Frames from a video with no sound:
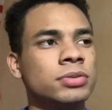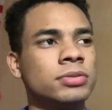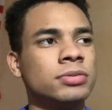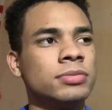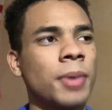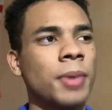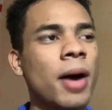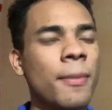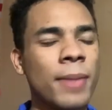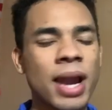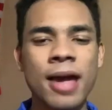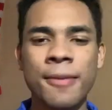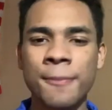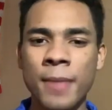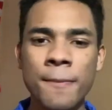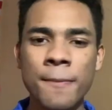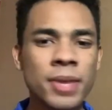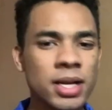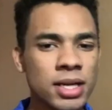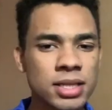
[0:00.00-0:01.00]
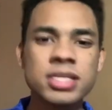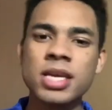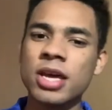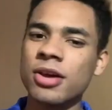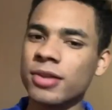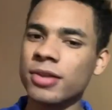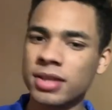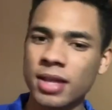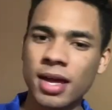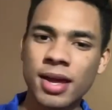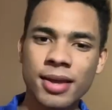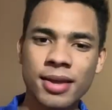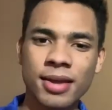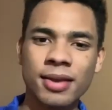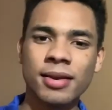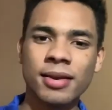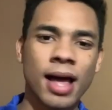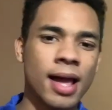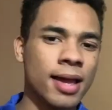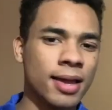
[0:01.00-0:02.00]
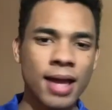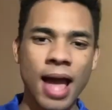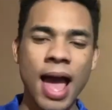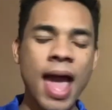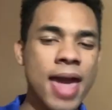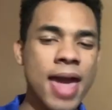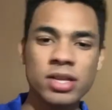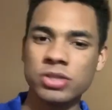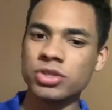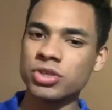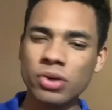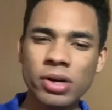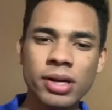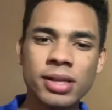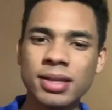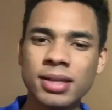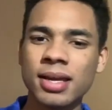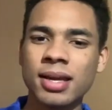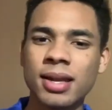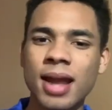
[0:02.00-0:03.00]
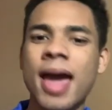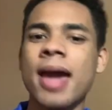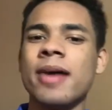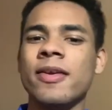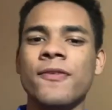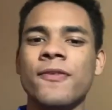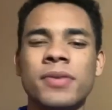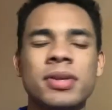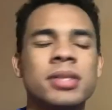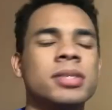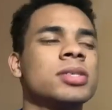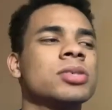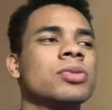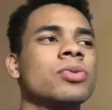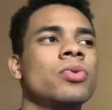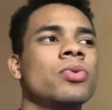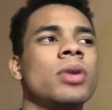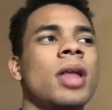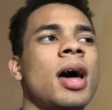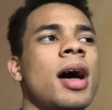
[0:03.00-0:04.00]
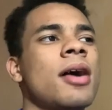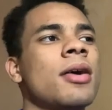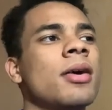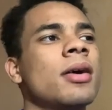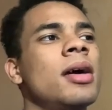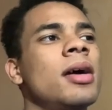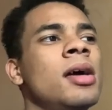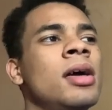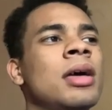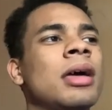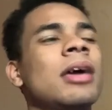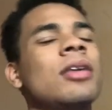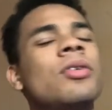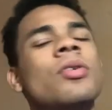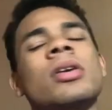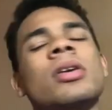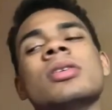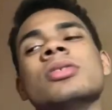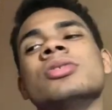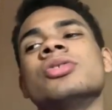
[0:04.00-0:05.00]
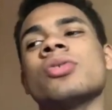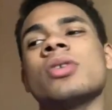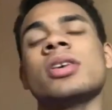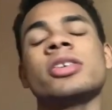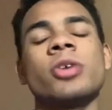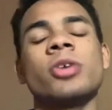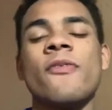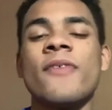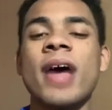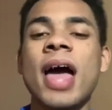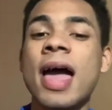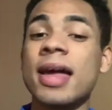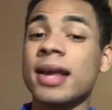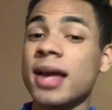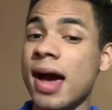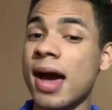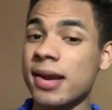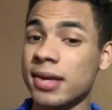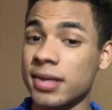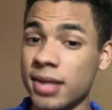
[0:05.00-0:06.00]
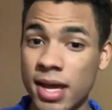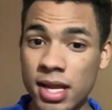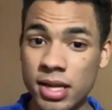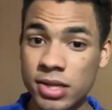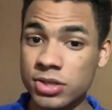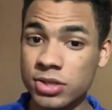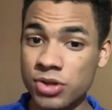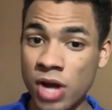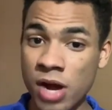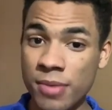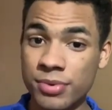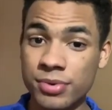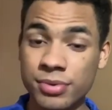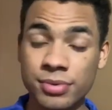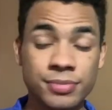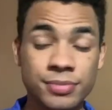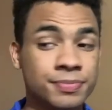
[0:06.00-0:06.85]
about my military thing, and like I hadn't joined then, I had to finish school out in order to join. So if I had gotten in any trouble,